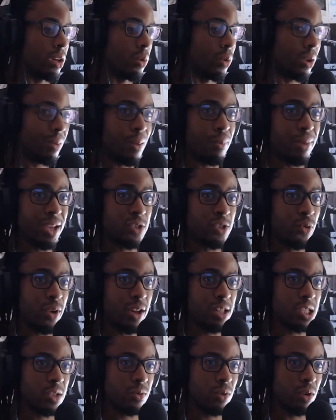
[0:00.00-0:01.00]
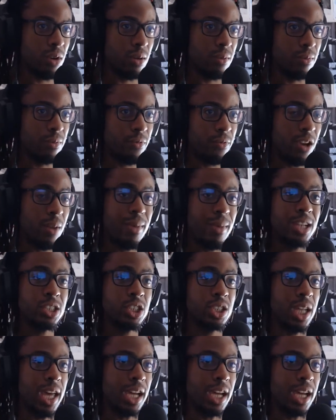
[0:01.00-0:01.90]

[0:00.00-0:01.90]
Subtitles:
of my best friends from Funimation.